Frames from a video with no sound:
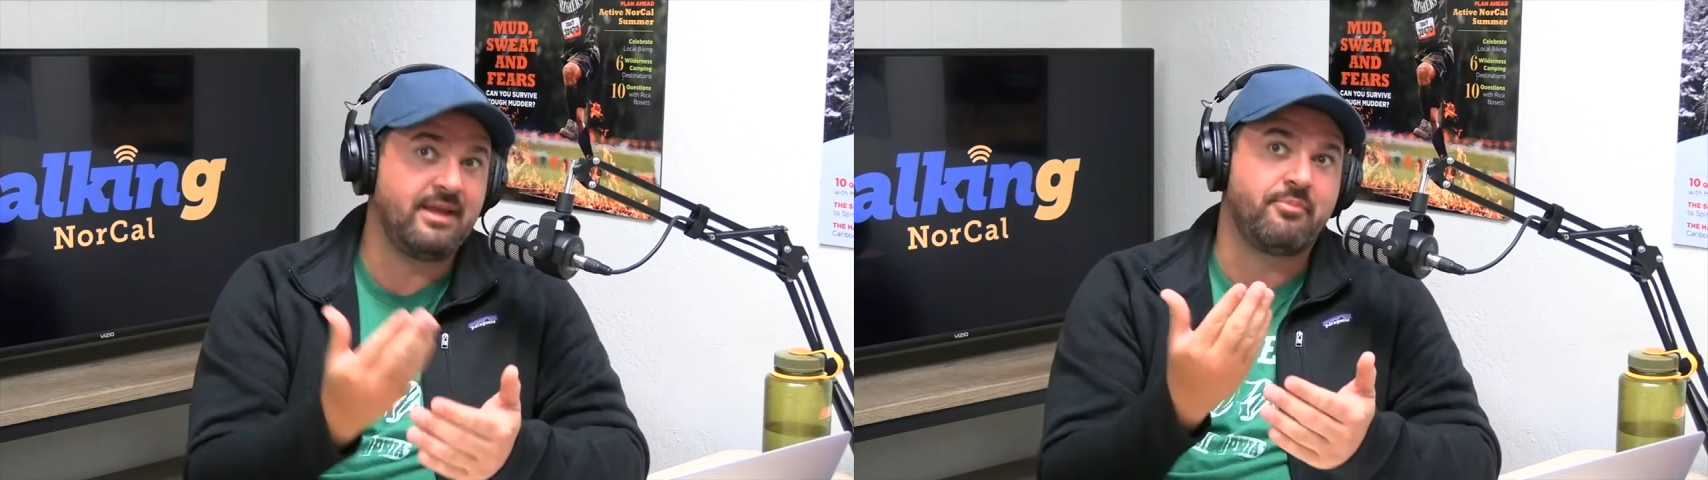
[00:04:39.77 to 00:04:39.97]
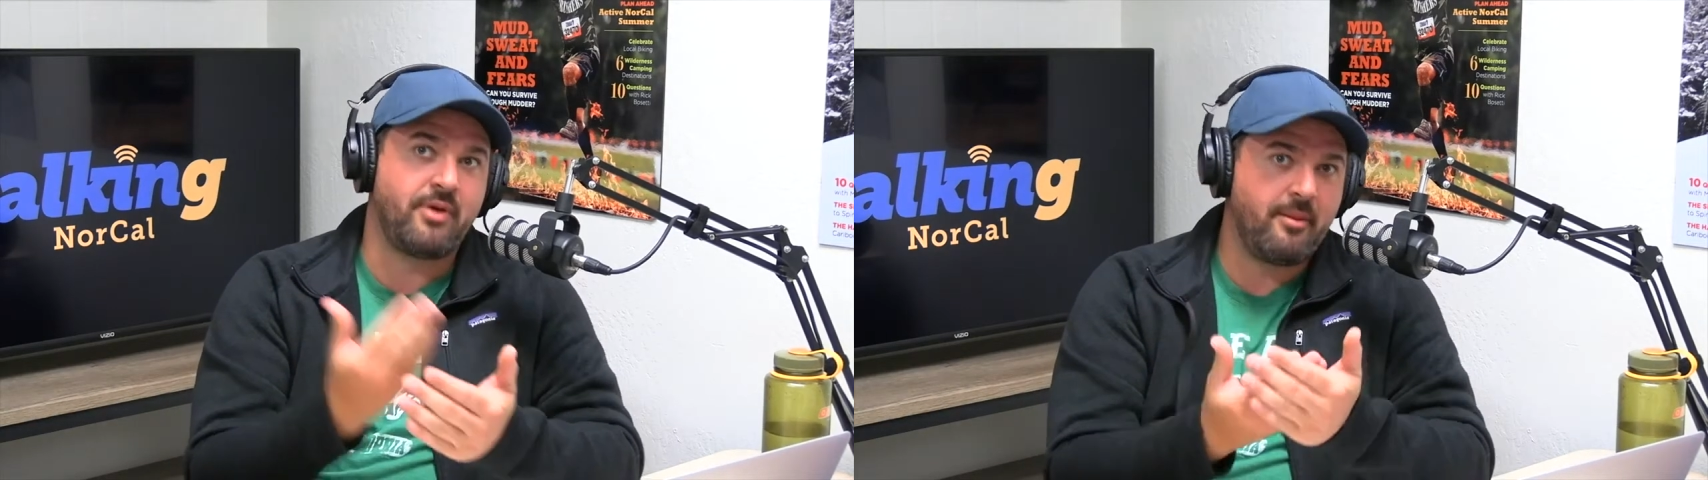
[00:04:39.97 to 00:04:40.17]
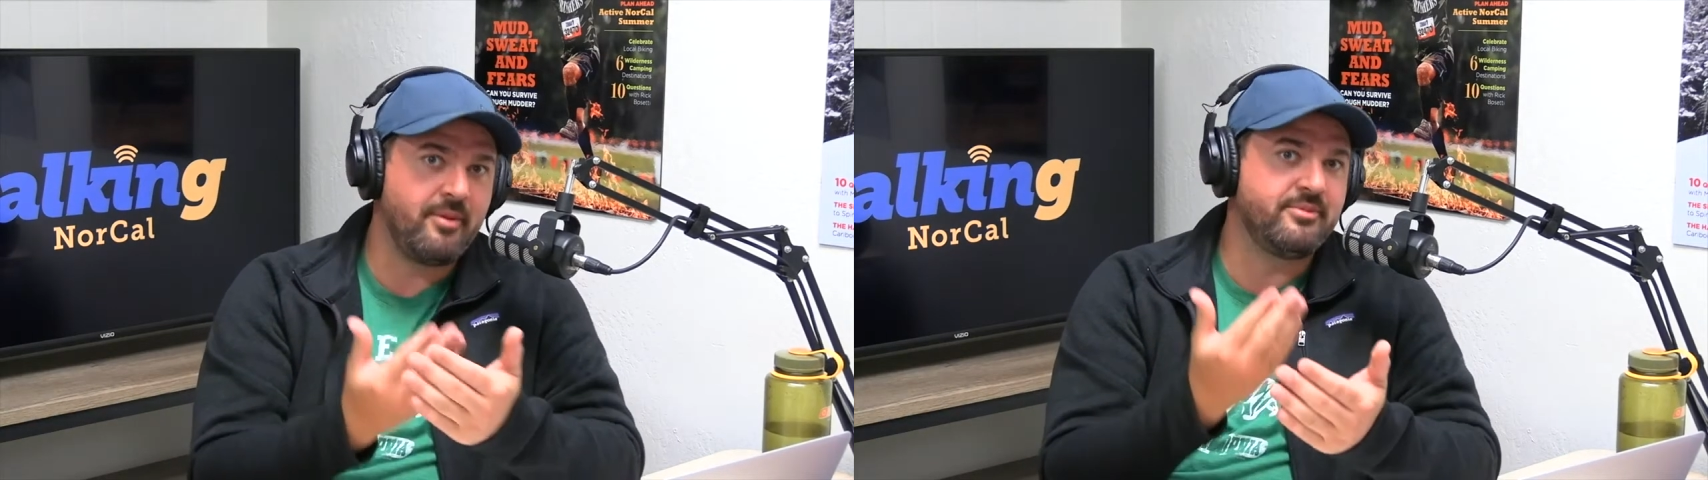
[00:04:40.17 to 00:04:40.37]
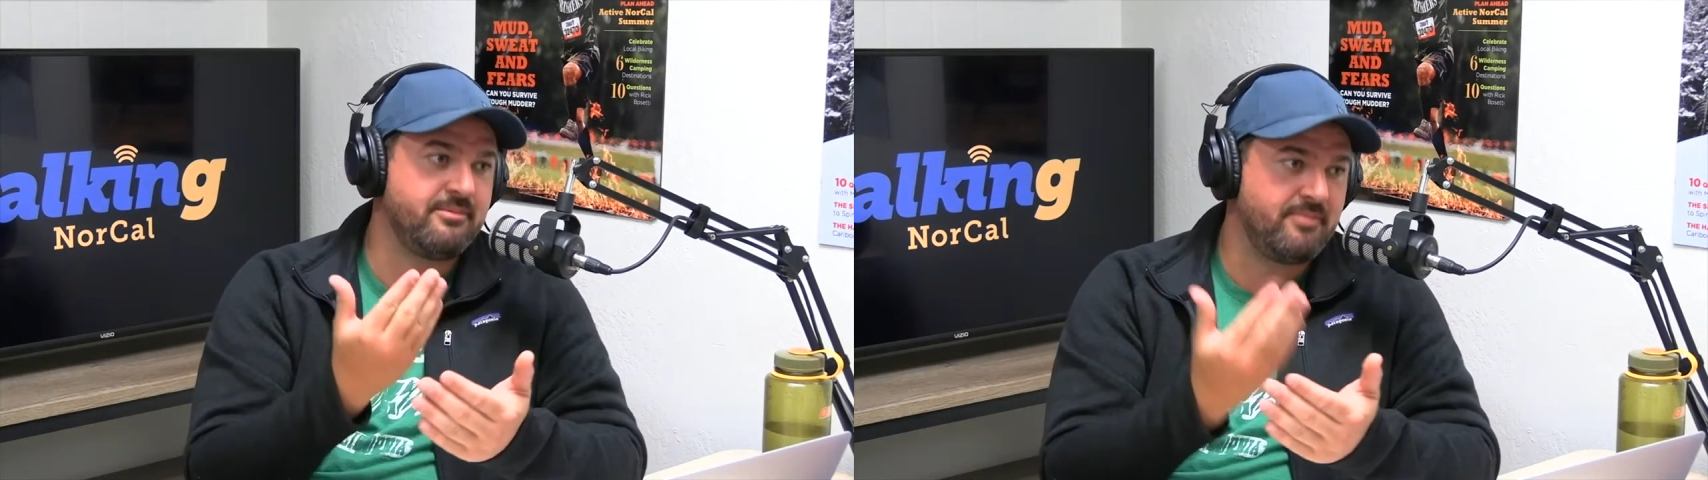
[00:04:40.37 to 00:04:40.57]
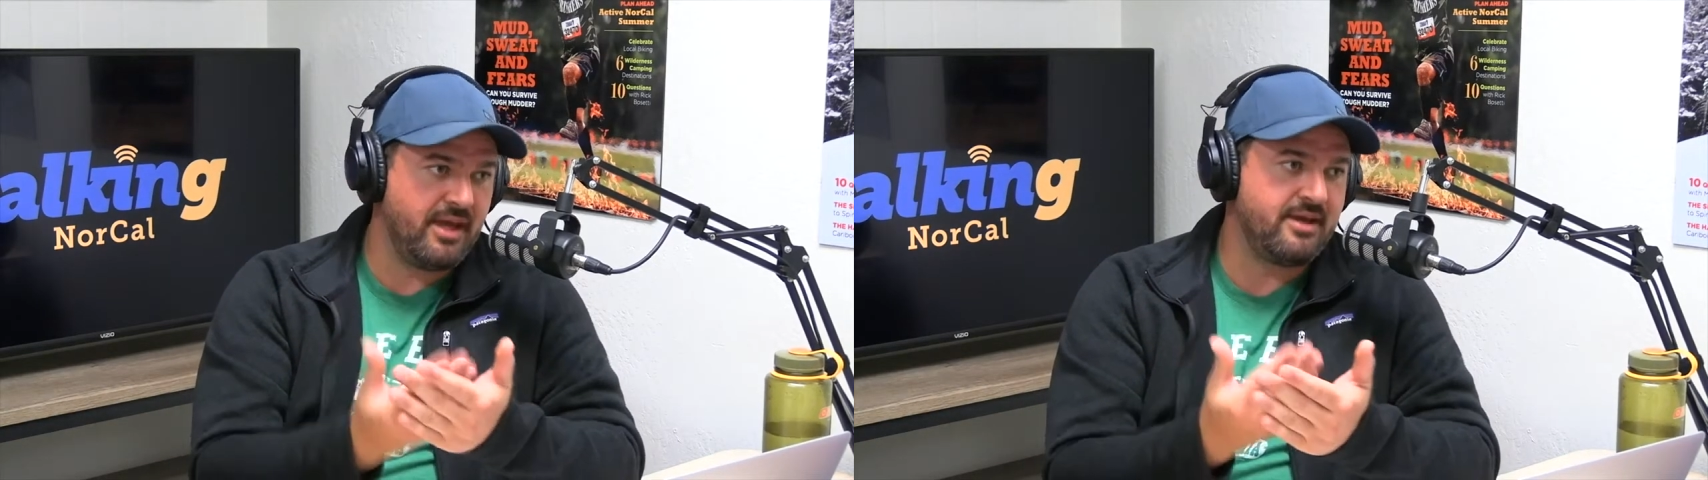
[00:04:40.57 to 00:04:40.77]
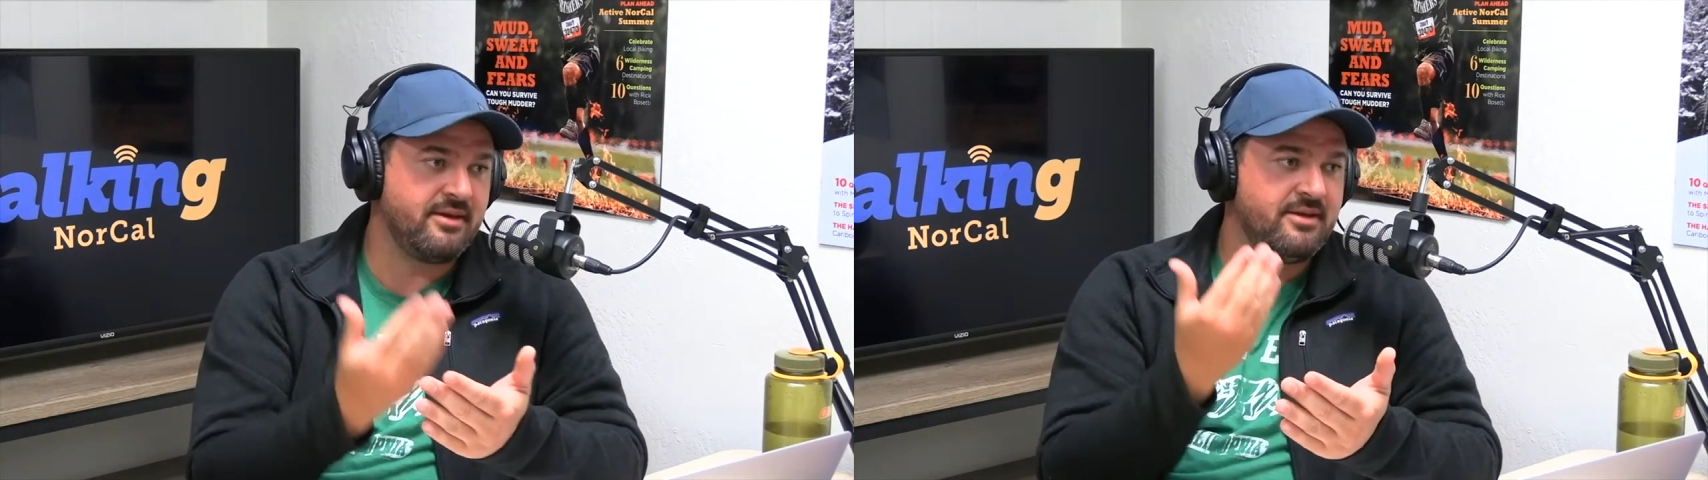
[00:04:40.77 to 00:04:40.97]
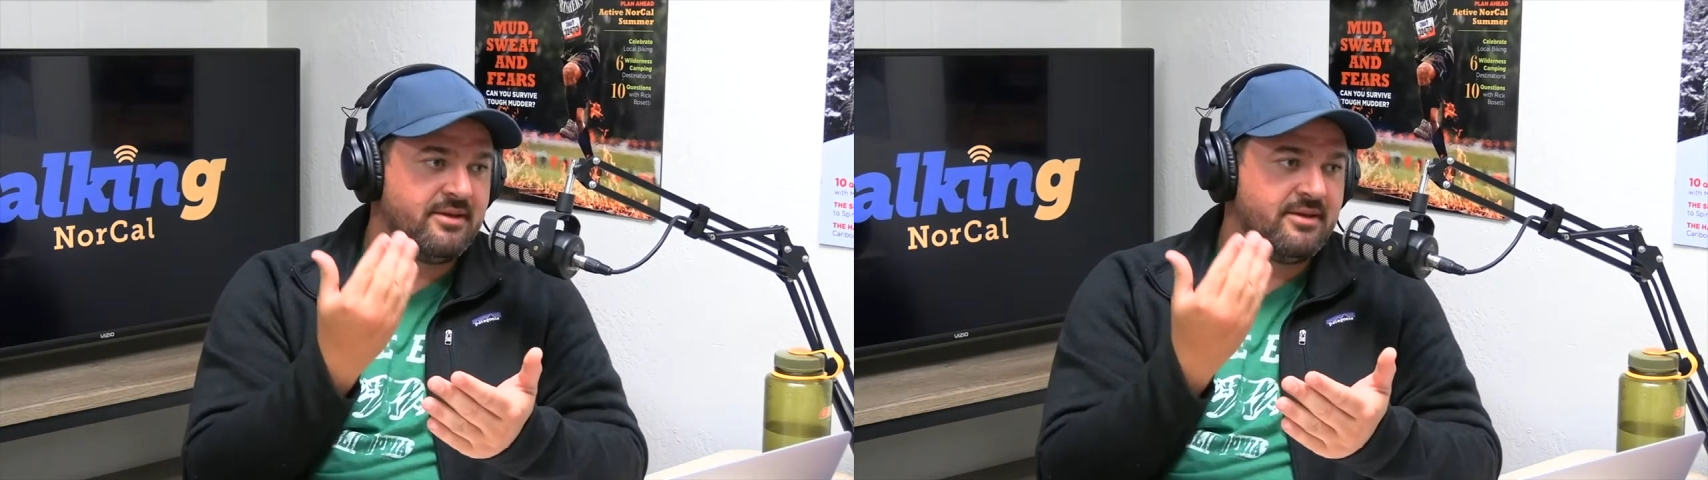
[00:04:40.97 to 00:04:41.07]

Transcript: they probably make